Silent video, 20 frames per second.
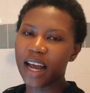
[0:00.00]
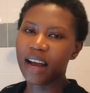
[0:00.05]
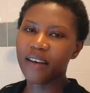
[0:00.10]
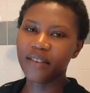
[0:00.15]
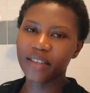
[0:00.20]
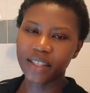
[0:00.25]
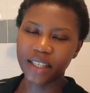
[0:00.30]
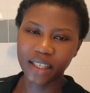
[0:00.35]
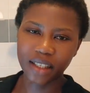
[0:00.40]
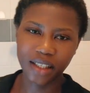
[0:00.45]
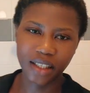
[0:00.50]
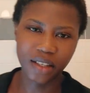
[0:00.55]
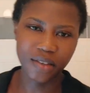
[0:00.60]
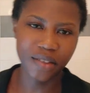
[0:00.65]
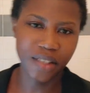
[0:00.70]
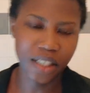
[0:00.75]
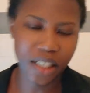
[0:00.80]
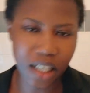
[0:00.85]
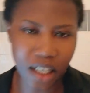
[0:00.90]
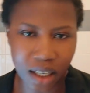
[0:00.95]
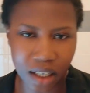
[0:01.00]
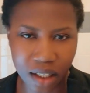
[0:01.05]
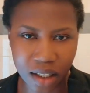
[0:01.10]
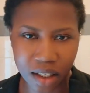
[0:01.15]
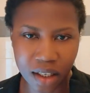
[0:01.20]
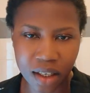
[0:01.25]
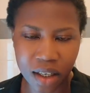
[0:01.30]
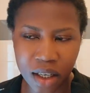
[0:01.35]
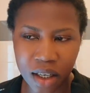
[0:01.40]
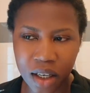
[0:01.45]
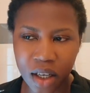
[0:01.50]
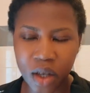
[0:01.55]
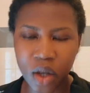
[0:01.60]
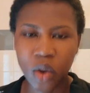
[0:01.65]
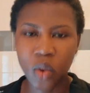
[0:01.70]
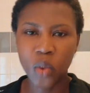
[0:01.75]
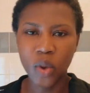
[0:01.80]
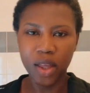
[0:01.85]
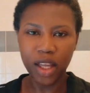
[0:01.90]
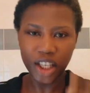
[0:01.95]
have a sensitive skin.
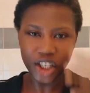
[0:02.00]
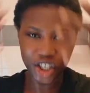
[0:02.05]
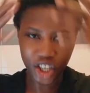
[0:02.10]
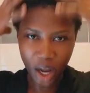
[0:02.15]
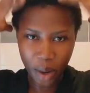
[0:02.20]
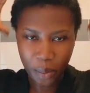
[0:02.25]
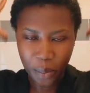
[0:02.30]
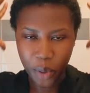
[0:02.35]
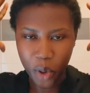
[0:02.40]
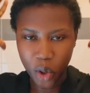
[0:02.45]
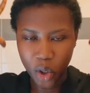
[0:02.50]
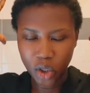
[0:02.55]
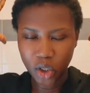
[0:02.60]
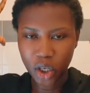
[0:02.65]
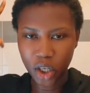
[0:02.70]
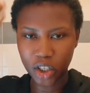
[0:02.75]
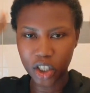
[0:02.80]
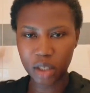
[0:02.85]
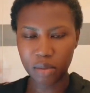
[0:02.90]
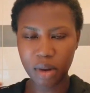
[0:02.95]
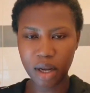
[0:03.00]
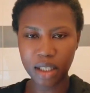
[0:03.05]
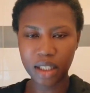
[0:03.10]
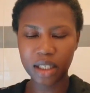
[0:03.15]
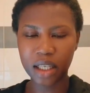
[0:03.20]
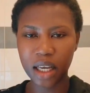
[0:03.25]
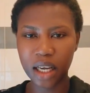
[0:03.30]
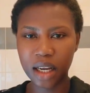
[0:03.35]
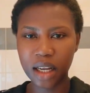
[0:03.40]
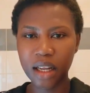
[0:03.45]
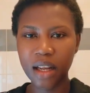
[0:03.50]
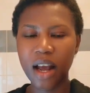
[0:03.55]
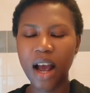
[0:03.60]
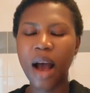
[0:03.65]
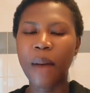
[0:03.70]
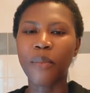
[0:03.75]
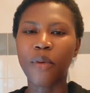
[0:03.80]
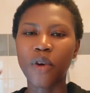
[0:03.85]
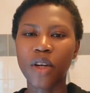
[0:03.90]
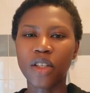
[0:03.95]
With the shampoo touching my skin,
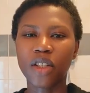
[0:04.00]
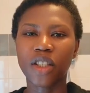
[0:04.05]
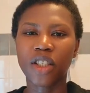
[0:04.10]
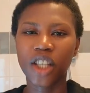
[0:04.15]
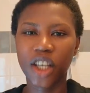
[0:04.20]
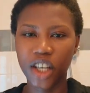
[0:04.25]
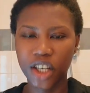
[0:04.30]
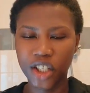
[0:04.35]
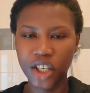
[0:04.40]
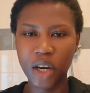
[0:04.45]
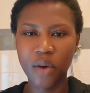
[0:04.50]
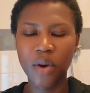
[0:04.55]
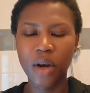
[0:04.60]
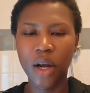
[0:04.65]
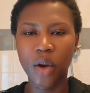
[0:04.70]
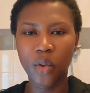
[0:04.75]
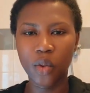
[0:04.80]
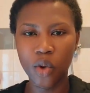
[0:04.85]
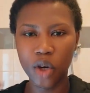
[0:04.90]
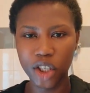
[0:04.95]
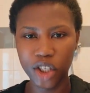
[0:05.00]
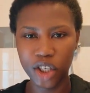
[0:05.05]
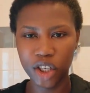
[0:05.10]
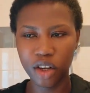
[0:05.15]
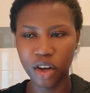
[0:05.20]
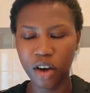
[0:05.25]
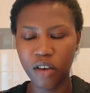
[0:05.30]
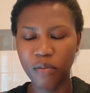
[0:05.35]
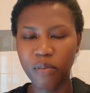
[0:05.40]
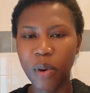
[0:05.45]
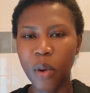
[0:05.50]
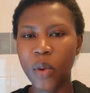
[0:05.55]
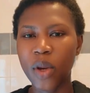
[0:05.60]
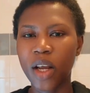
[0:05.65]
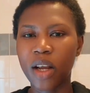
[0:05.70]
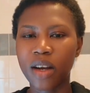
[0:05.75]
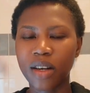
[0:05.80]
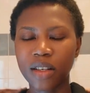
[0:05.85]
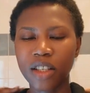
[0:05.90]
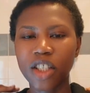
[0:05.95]
I'm going to take a shower and wash it off. But with the
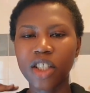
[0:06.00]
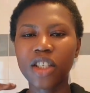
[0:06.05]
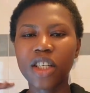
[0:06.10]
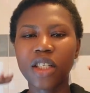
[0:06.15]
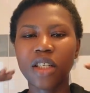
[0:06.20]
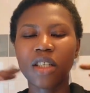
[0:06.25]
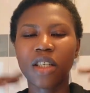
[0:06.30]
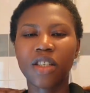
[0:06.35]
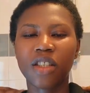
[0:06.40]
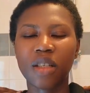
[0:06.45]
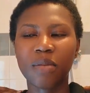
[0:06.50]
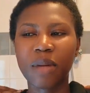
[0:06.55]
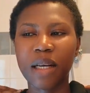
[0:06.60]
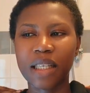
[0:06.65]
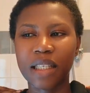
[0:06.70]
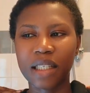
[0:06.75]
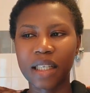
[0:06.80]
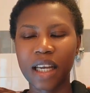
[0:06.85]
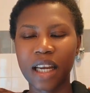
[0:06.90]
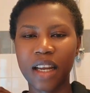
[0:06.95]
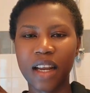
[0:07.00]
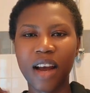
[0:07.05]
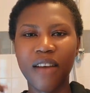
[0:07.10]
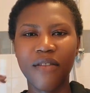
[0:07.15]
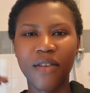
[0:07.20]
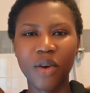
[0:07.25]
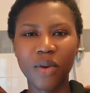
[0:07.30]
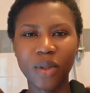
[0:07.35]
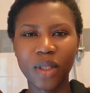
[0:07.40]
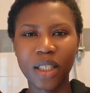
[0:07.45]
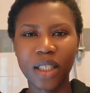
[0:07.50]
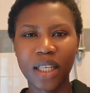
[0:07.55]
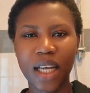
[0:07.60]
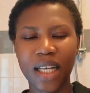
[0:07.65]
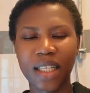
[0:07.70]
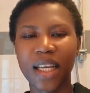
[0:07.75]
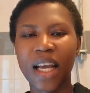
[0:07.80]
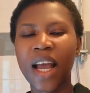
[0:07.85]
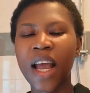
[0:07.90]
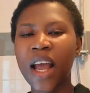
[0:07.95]
conditioner touching my skin, I've noticed
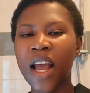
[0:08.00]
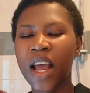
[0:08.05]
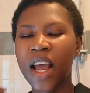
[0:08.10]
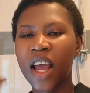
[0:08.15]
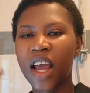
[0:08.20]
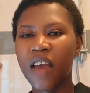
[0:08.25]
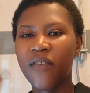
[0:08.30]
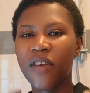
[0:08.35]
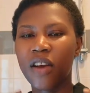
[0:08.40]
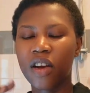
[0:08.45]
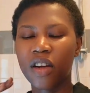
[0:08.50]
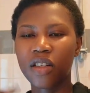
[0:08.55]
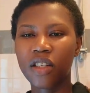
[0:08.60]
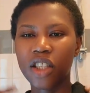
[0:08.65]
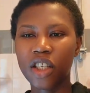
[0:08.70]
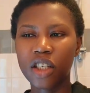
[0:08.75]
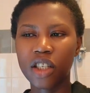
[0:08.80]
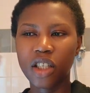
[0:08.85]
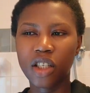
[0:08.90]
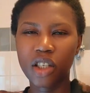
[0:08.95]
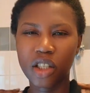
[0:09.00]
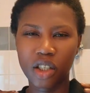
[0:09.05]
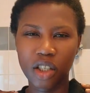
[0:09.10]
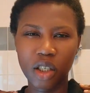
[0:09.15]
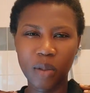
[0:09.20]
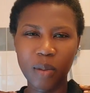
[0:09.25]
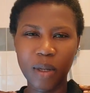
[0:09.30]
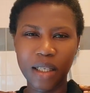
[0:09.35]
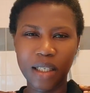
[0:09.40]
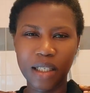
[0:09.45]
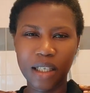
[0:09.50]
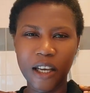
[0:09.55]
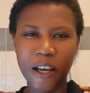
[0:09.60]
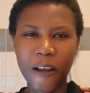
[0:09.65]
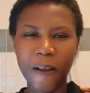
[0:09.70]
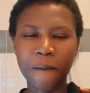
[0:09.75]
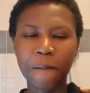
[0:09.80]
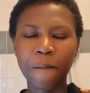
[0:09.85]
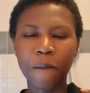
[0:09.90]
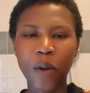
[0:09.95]
that if the conditioner touches my
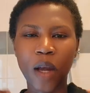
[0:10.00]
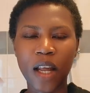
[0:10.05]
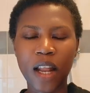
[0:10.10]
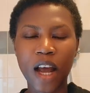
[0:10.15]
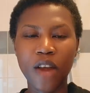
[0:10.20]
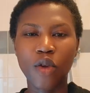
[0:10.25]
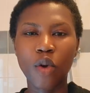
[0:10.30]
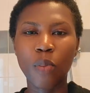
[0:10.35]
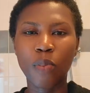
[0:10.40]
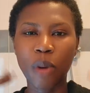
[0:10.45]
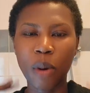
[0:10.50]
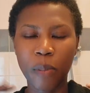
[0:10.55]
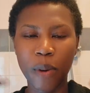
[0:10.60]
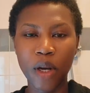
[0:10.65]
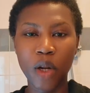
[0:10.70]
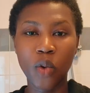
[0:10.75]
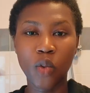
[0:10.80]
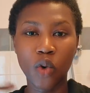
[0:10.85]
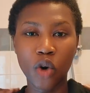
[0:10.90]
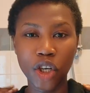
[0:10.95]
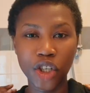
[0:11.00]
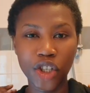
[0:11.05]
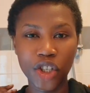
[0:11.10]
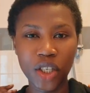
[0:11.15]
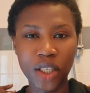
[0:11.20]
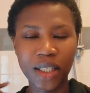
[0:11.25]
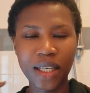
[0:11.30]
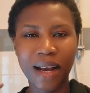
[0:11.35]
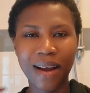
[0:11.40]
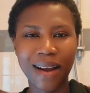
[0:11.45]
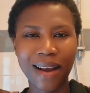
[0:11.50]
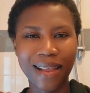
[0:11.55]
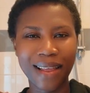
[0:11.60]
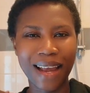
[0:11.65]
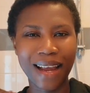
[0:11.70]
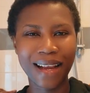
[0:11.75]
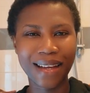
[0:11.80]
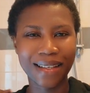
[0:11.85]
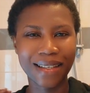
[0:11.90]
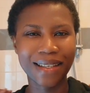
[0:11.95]
skin and I don't properly wash it, I get
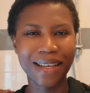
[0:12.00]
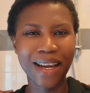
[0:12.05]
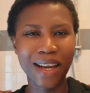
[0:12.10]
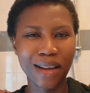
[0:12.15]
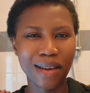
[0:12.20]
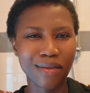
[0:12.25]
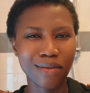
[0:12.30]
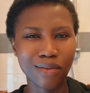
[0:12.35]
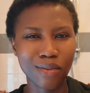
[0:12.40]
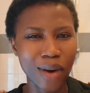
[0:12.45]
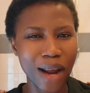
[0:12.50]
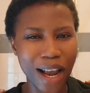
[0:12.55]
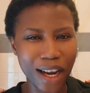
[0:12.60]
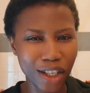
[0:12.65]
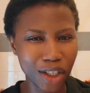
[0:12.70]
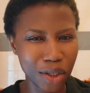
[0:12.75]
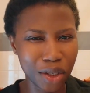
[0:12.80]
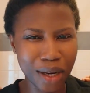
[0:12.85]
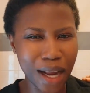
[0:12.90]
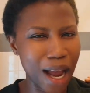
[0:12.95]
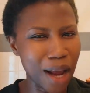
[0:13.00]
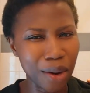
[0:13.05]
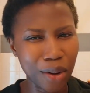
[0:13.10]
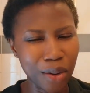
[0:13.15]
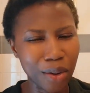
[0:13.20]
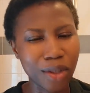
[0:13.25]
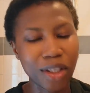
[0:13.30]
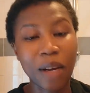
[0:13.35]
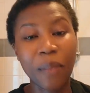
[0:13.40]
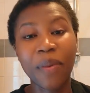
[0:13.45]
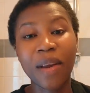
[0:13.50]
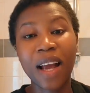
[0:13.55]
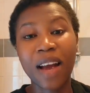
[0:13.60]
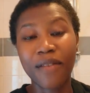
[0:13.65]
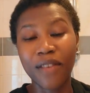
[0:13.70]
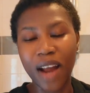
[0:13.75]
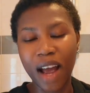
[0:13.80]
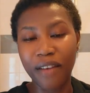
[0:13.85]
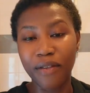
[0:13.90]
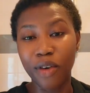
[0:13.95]
like skin reaction. I don't know. Something
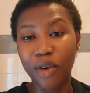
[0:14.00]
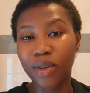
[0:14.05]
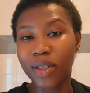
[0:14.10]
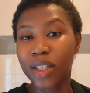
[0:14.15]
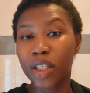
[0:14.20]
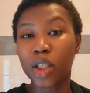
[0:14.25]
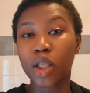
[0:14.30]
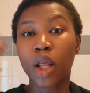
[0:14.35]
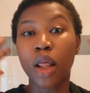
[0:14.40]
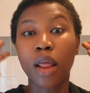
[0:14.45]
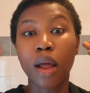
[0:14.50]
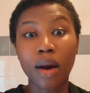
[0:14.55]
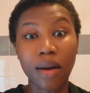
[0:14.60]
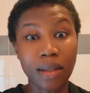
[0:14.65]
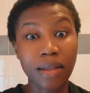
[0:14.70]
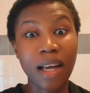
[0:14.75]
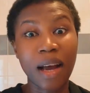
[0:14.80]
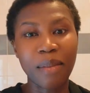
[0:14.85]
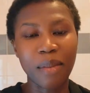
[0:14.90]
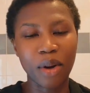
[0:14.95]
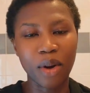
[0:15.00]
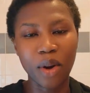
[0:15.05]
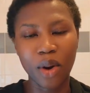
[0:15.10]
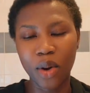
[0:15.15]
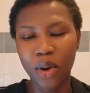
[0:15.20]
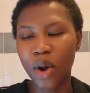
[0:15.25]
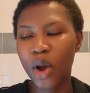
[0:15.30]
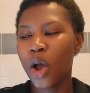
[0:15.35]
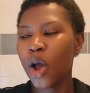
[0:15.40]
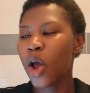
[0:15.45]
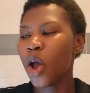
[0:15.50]
I've noticed long time ago.